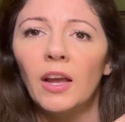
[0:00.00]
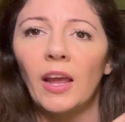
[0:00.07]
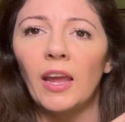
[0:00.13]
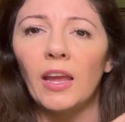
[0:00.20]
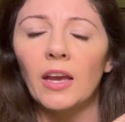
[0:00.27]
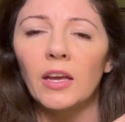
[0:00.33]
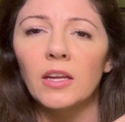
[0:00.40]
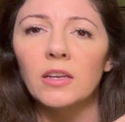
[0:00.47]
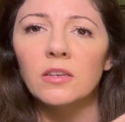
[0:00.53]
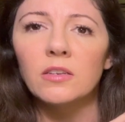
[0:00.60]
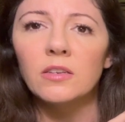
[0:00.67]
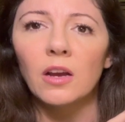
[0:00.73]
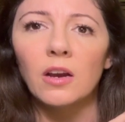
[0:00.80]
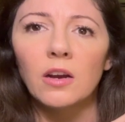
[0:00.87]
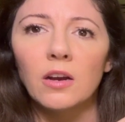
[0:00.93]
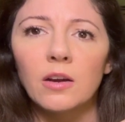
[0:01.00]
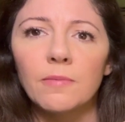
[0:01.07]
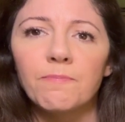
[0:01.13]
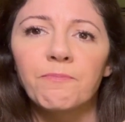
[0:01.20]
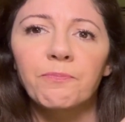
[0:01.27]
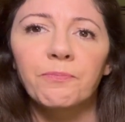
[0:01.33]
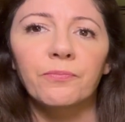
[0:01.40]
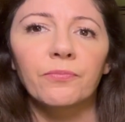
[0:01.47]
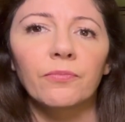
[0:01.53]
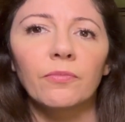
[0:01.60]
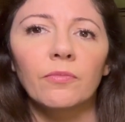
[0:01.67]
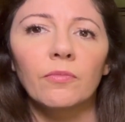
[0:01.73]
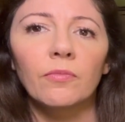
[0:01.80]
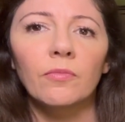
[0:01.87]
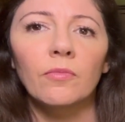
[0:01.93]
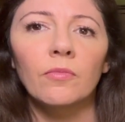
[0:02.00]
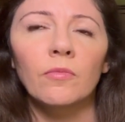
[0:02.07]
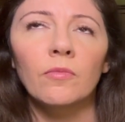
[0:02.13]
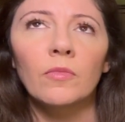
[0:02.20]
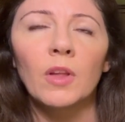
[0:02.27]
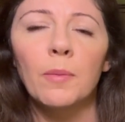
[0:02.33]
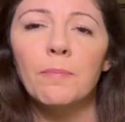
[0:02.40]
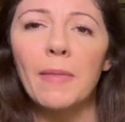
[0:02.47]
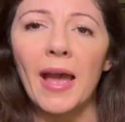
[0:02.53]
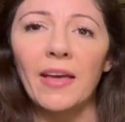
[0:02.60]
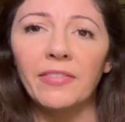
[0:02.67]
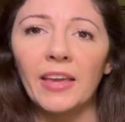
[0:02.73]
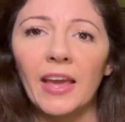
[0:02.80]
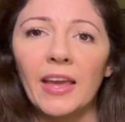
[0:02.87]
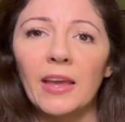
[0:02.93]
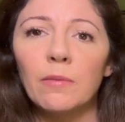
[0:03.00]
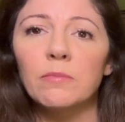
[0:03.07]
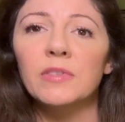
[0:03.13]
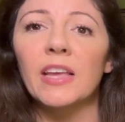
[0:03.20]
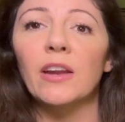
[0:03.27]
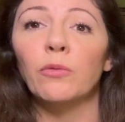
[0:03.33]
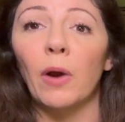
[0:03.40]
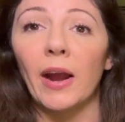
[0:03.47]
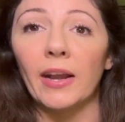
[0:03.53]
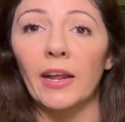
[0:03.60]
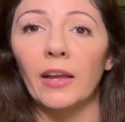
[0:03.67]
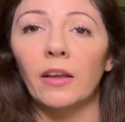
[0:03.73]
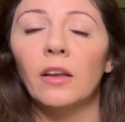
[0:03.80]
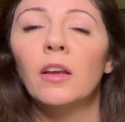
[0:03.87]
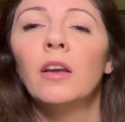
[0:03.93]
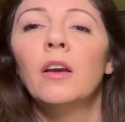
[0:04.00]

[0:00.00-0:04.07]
and um, math games and writing.